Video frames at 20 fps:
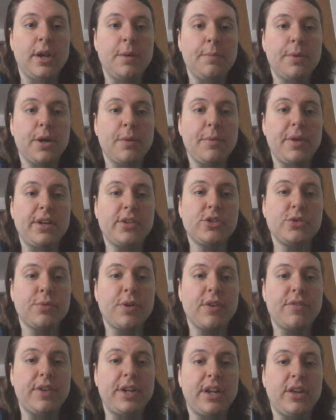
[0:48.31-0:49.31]
Paramedics
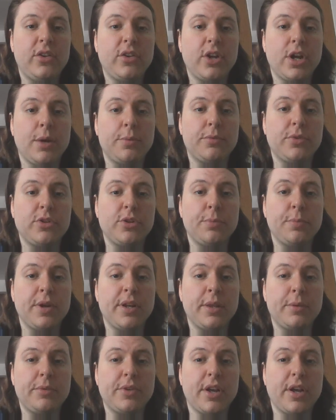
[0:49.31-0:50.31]
arrive in helicopter to bring
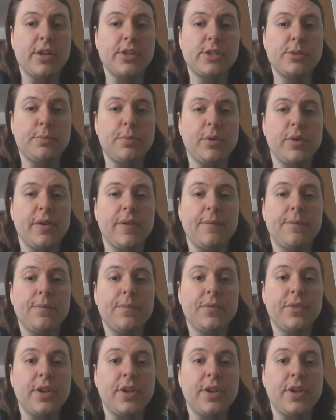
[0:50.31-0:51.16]
them to hospital.